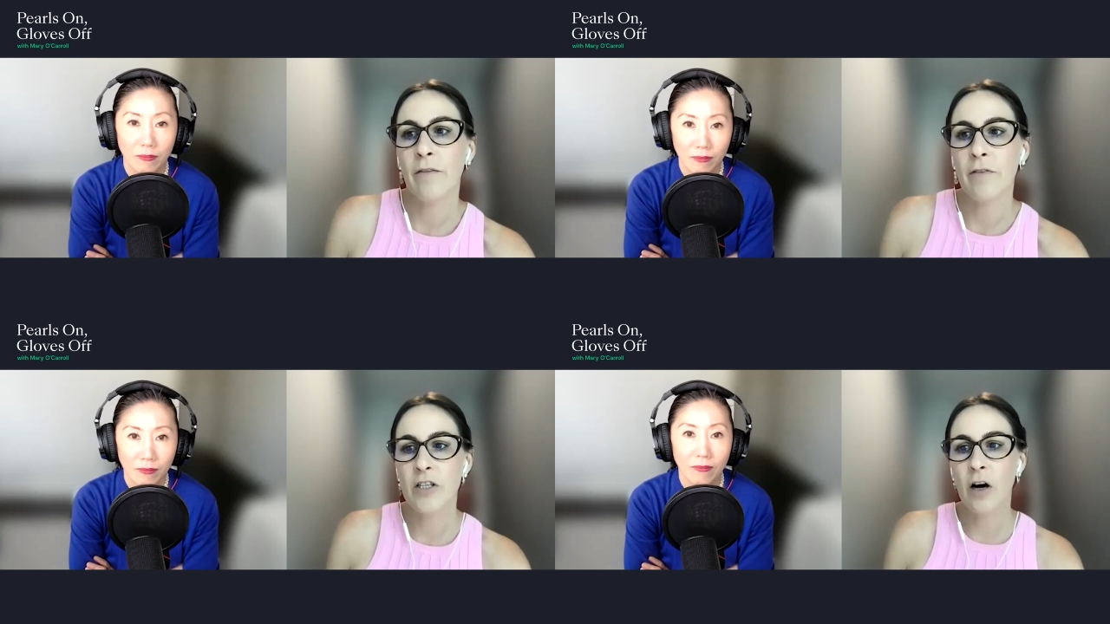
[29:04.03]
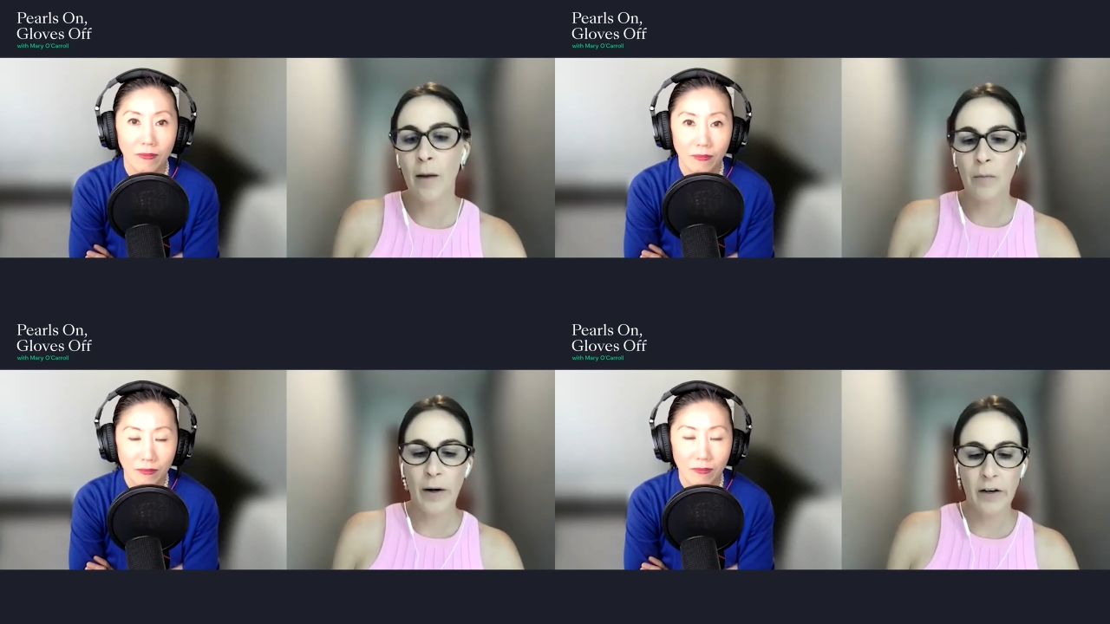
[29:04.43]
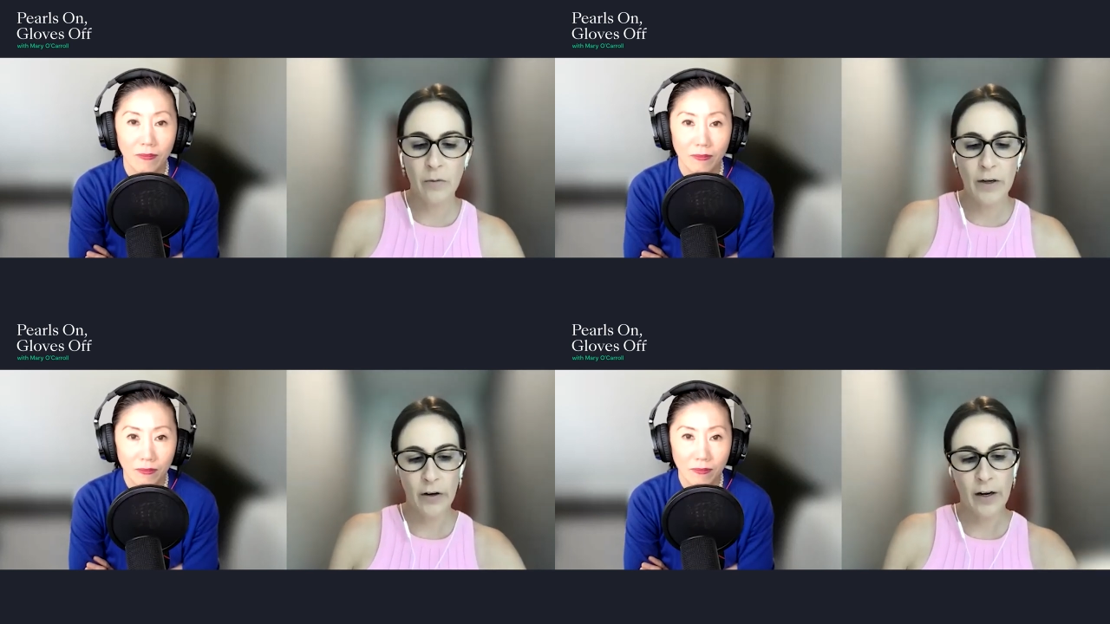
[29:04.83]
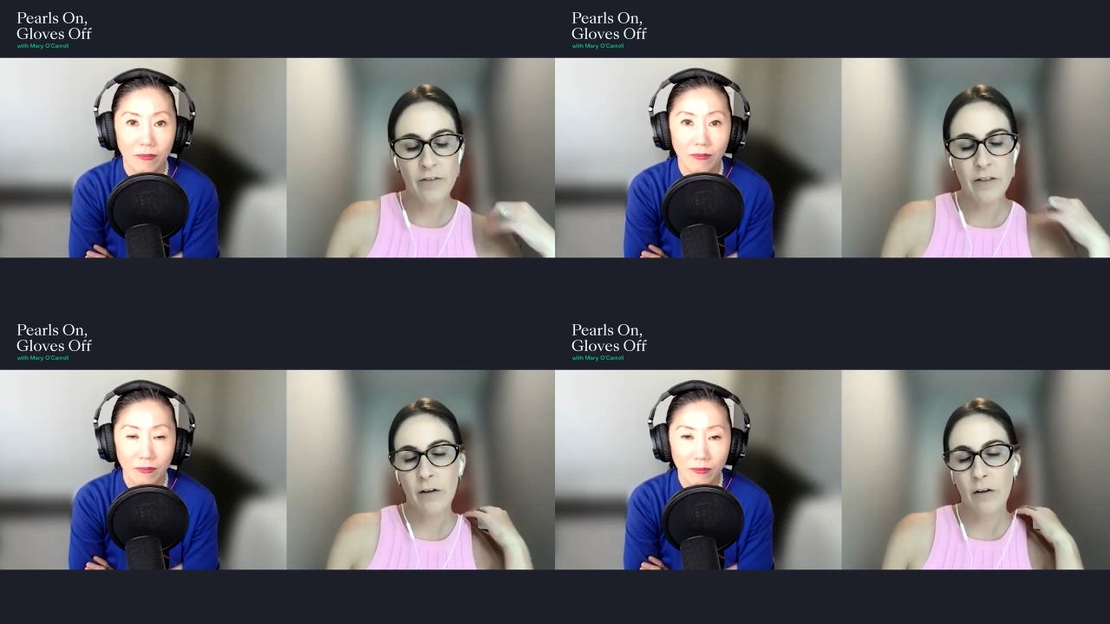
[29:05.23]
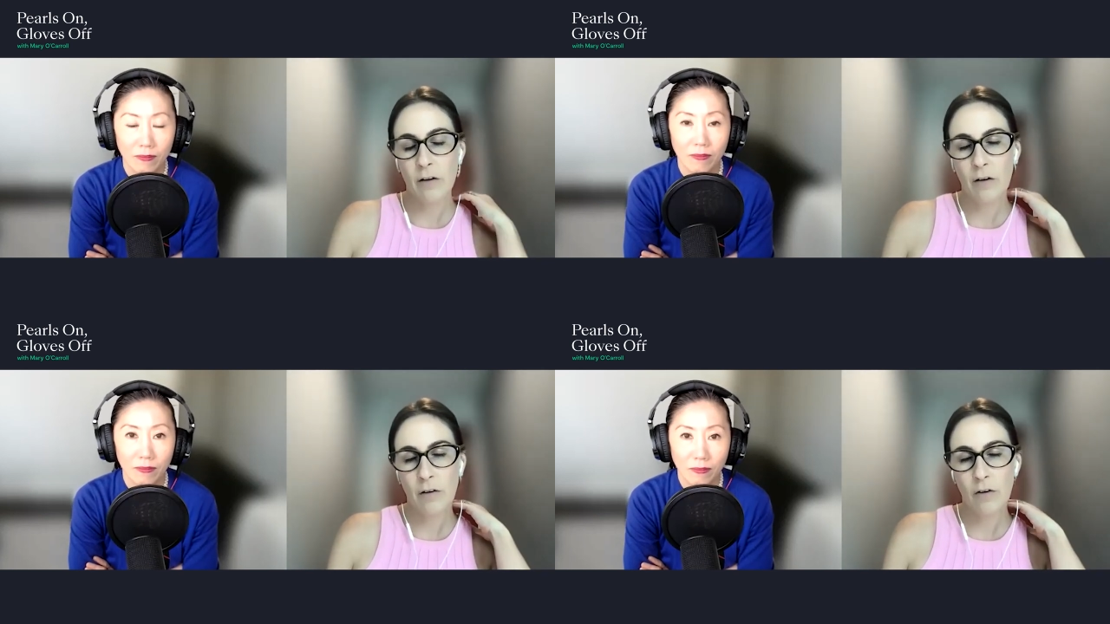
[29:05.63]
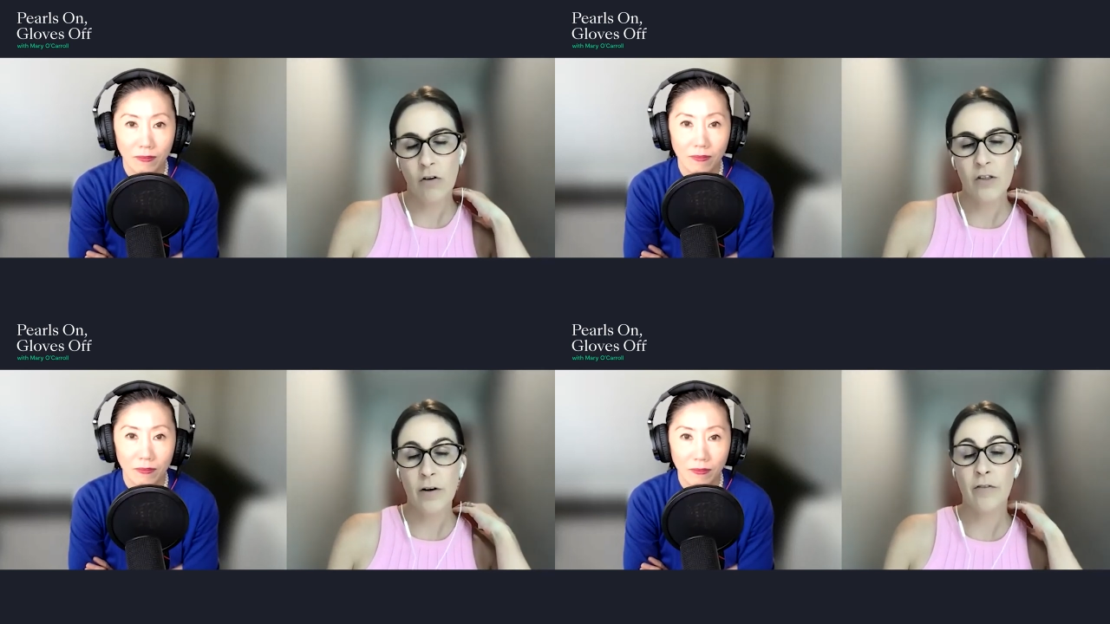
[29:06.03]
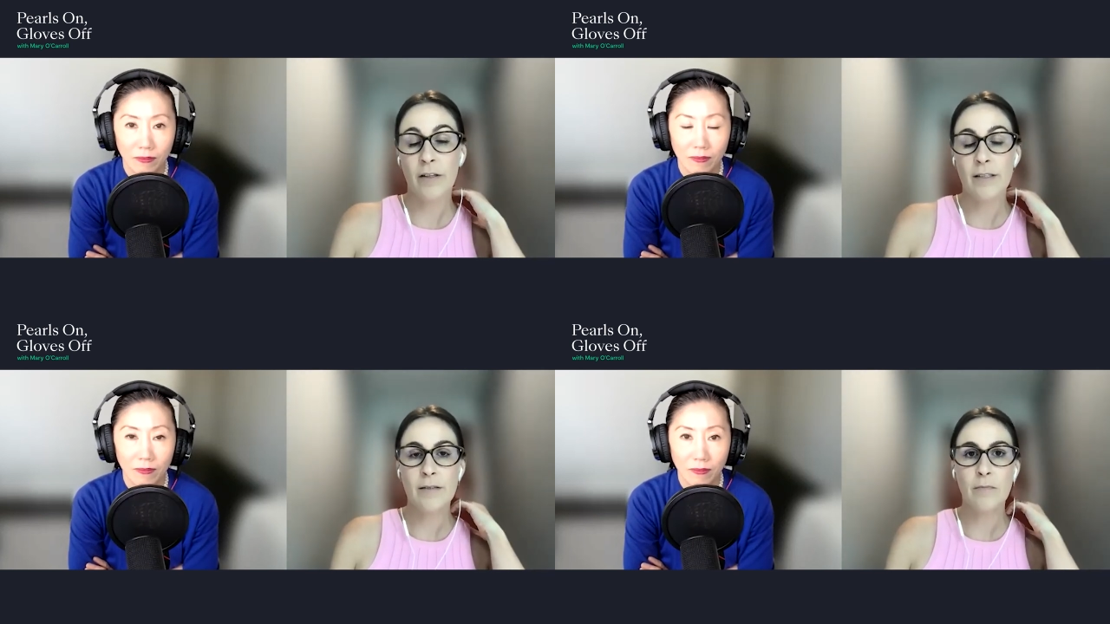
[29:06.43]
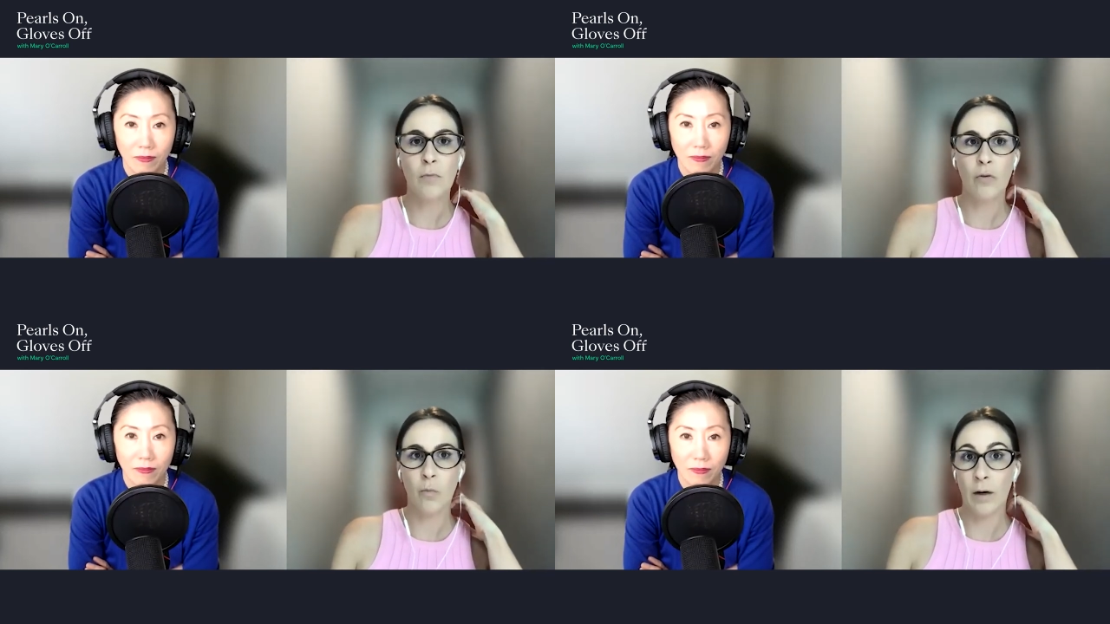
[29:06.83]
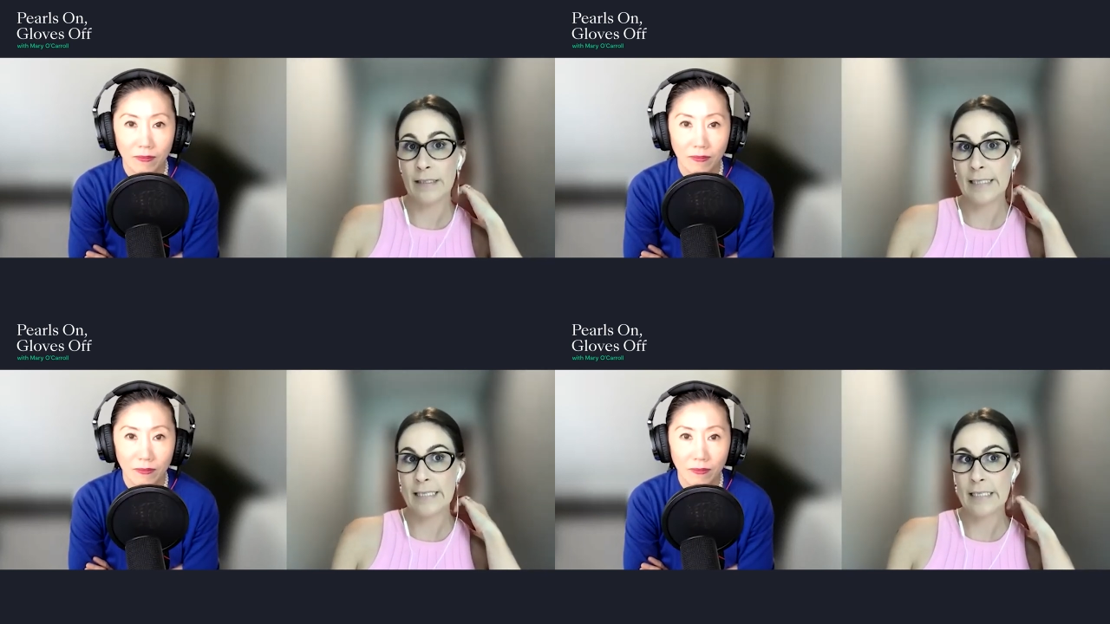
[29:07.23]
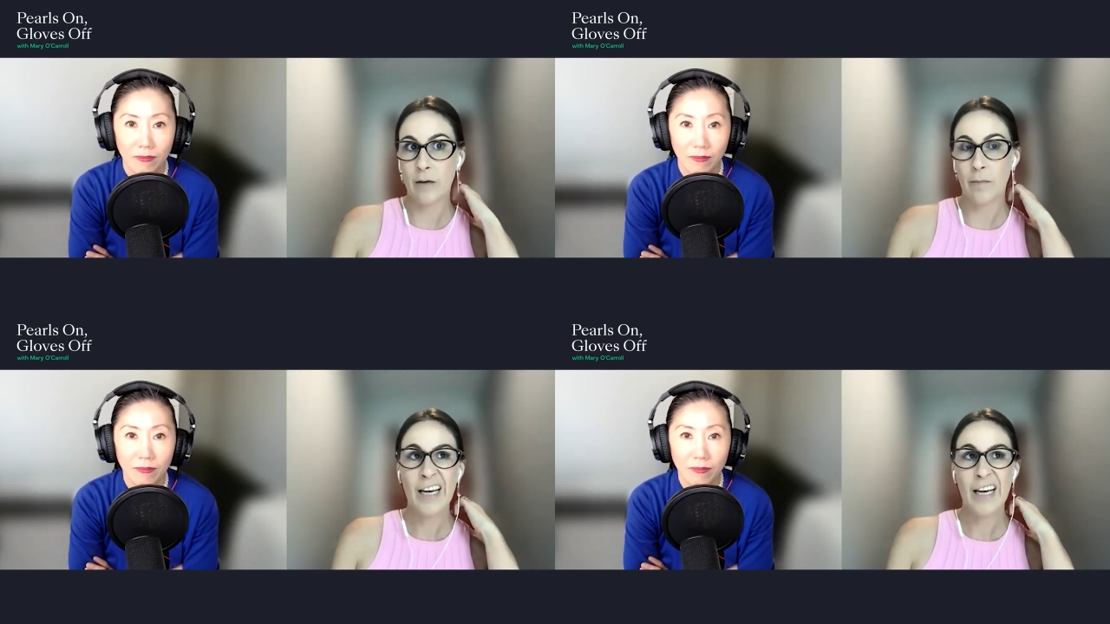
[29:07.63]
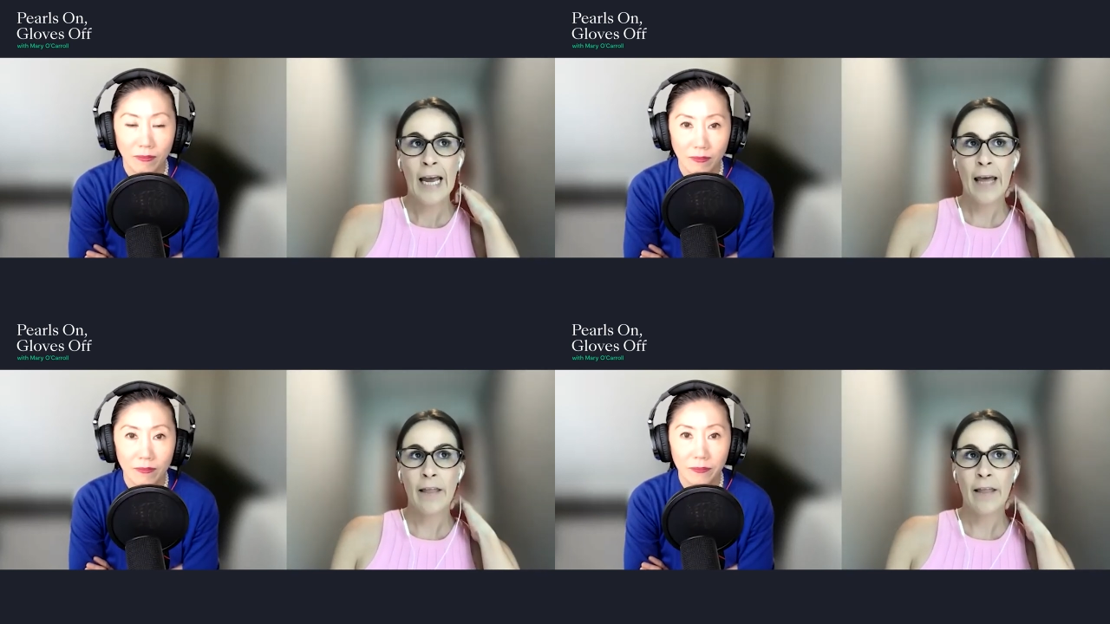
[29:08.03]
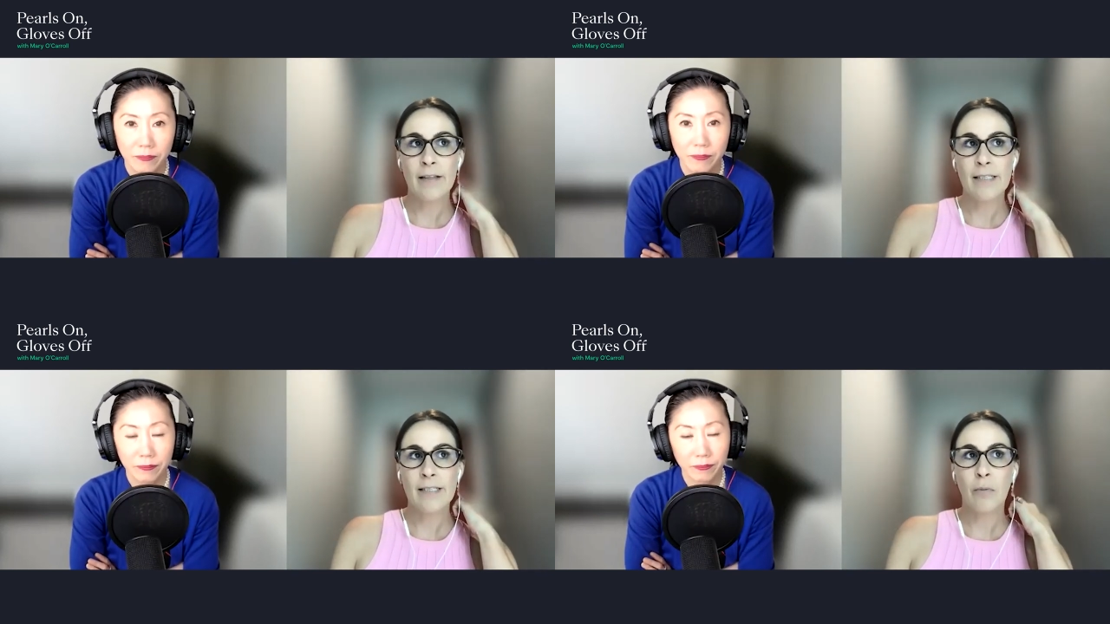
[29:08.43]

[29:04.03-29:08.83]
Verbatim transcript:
Speaker 1: given time. And we, we don't have to cross-reference more than one system. And that's